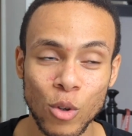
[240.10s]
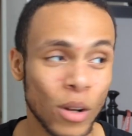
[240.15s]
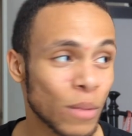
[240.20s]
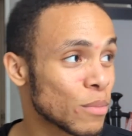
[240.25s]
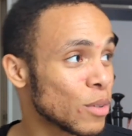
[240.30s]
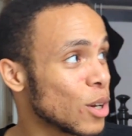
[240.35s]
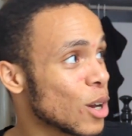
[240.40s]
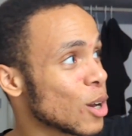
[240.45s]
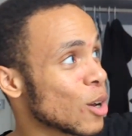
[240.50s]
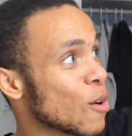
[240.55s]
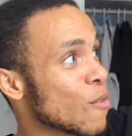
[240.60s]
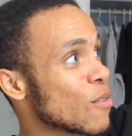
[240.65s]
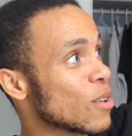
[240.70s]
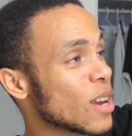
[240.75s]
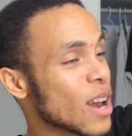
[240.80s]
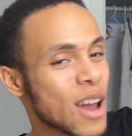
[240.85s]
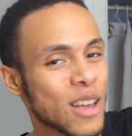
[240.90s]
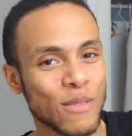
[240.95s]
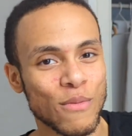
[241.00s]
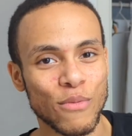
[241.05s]
and I'm looking over
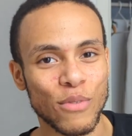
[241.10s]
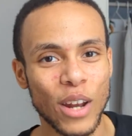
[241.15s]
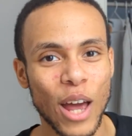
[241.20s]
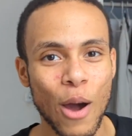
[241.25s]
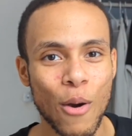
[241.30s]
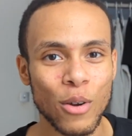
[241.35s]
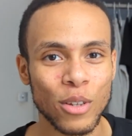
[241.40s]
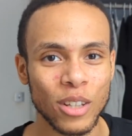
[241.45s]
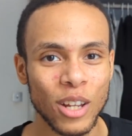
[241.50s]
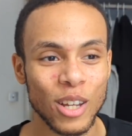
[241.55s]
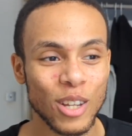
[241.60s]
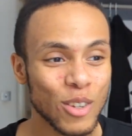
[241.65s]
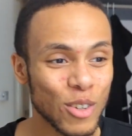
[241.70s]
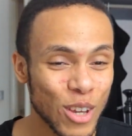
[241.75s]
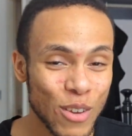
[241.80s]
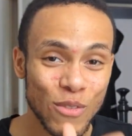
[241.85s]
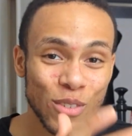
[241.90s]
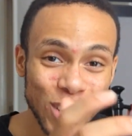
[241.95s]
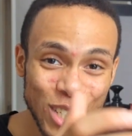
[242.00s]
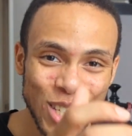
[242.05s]
there at some flowers. Like, you're not
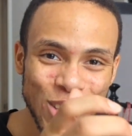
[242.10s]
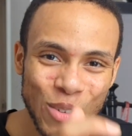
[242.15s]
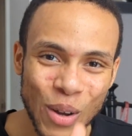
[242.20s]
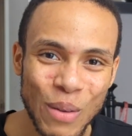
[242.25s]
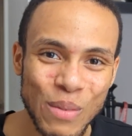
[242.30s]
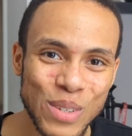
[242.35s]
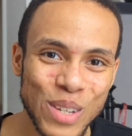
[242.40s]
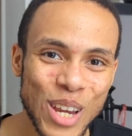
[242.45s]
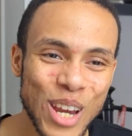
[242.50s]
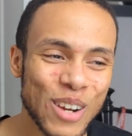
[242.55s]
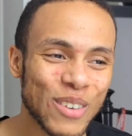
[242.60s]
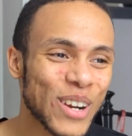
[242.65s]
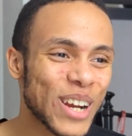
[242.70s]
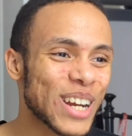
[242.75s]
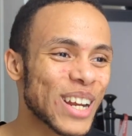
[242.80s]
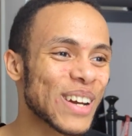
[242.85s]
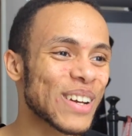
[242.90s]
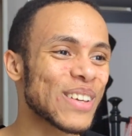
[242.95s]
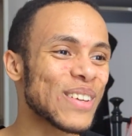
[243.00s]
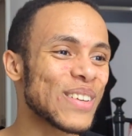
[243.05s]
even listening to what I'm saying right now.